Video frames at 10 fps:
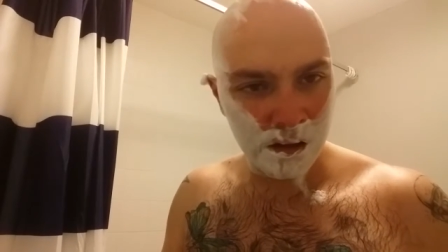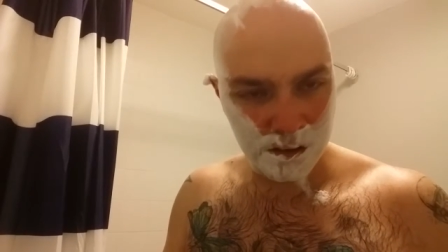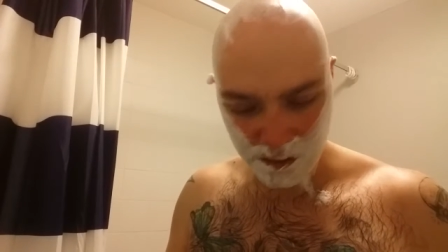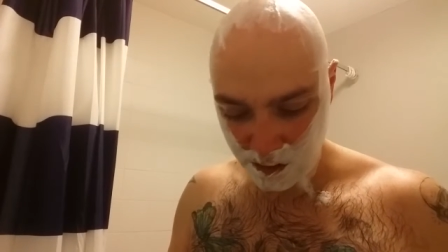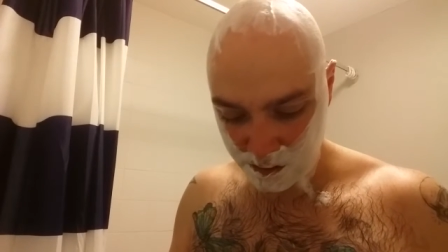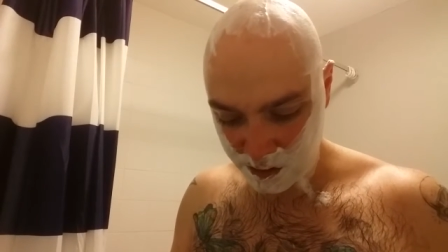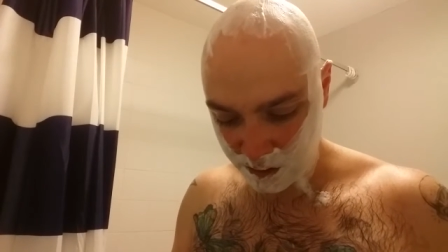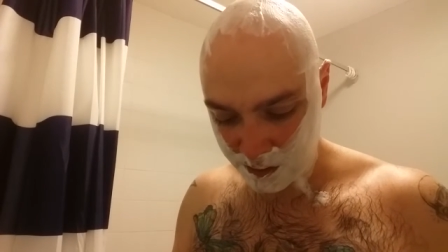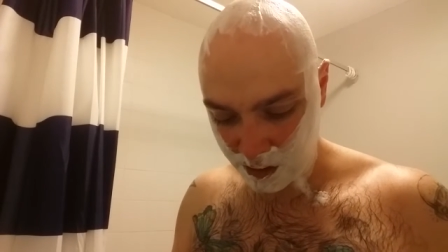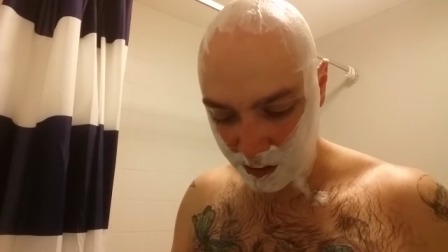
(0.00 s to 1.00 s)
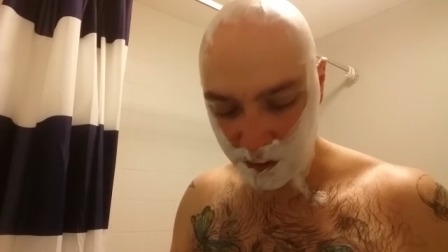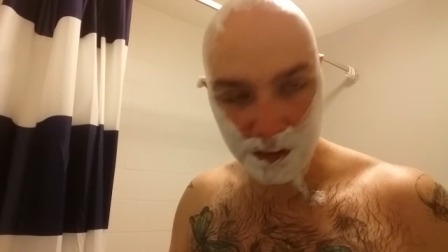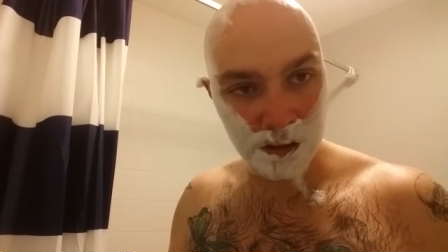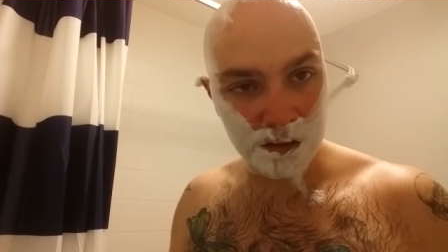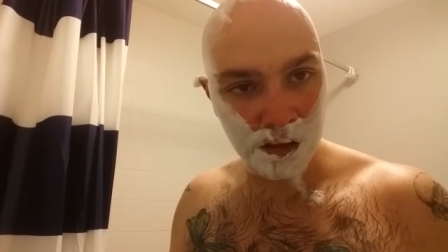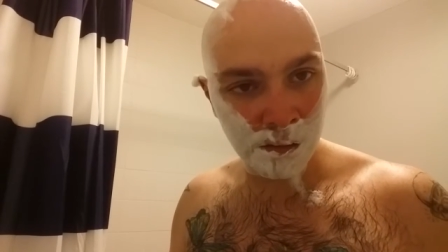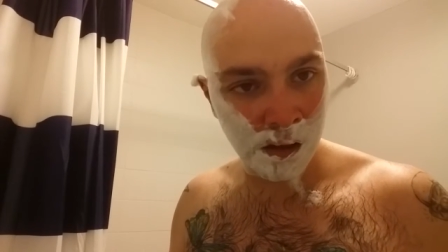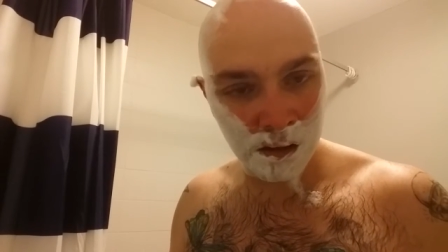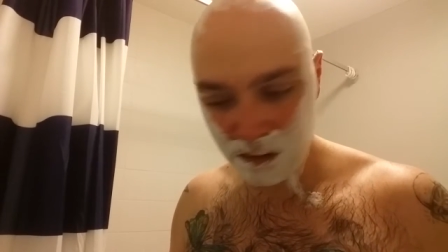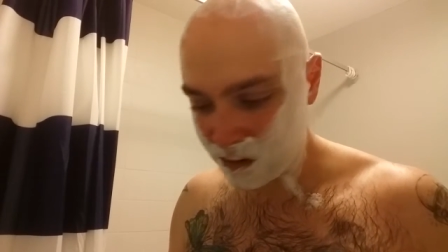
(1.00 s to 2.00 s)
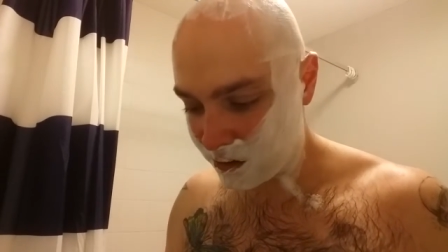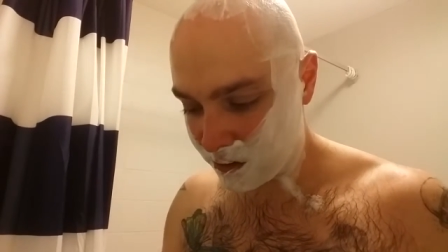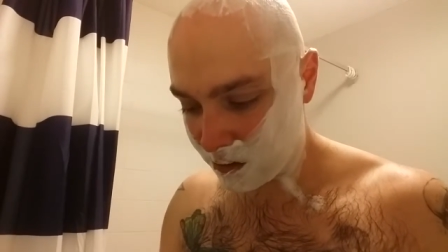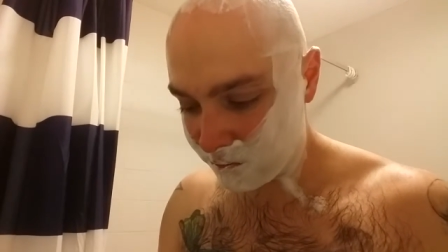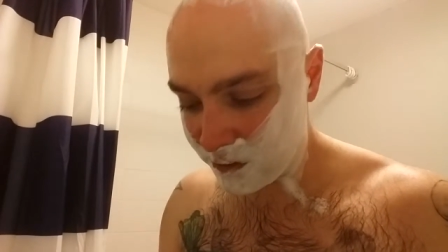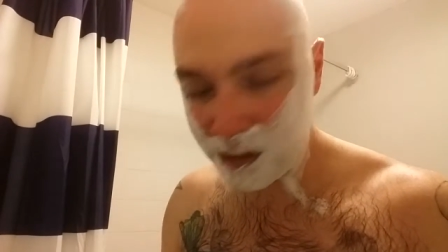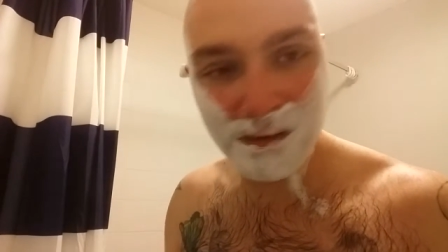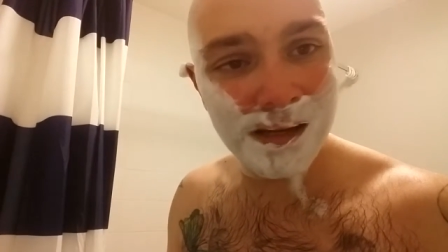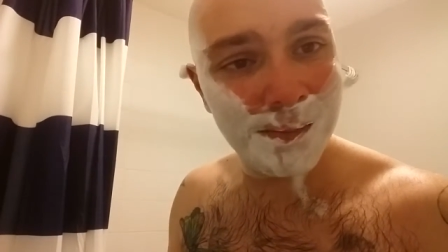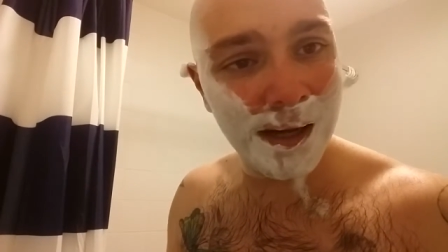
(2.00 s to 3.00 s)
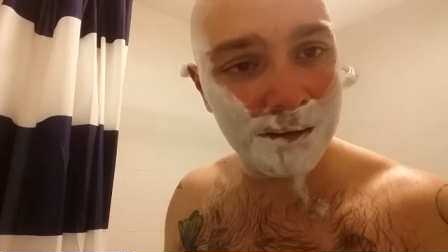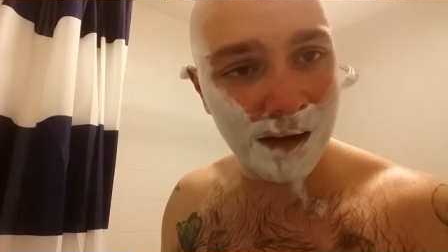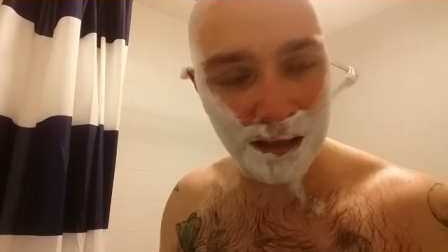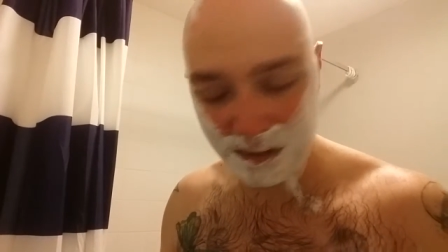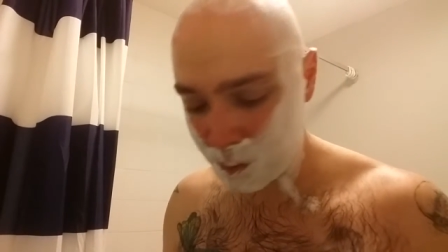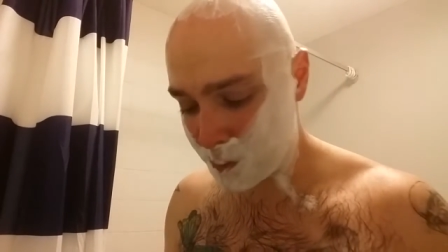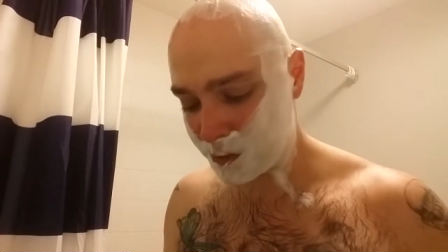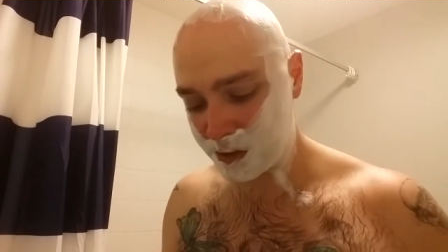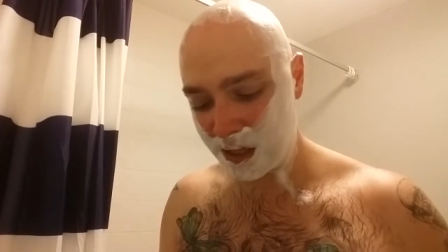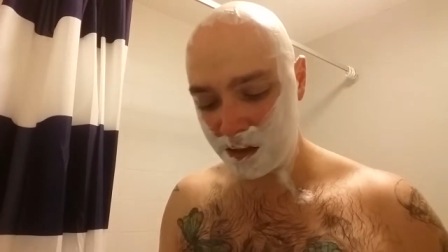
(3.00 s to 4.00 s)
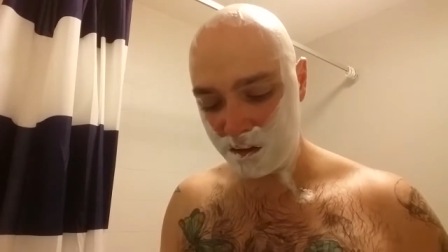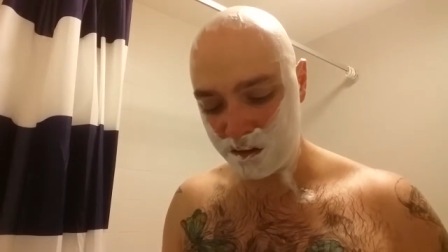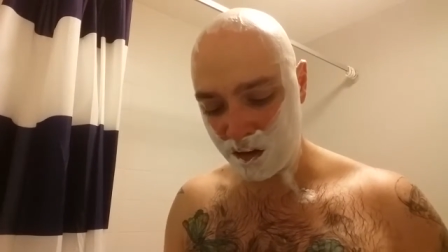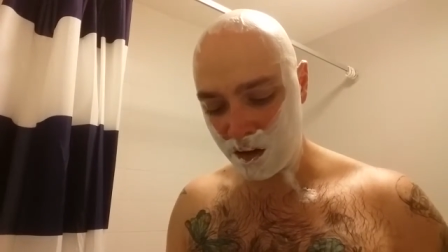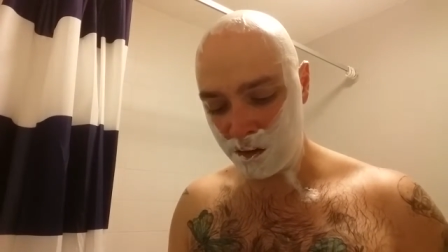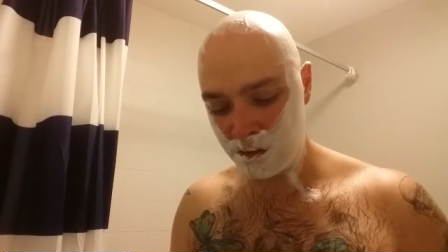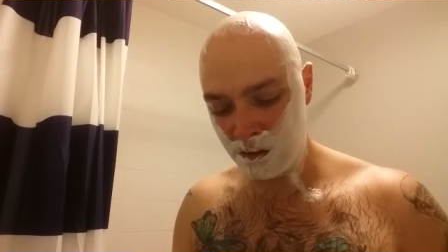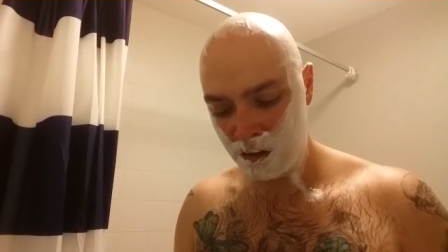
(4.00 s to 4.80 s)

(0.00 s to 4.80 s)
Certain soaps that I use in the summer are like really badly reacting with my skin, so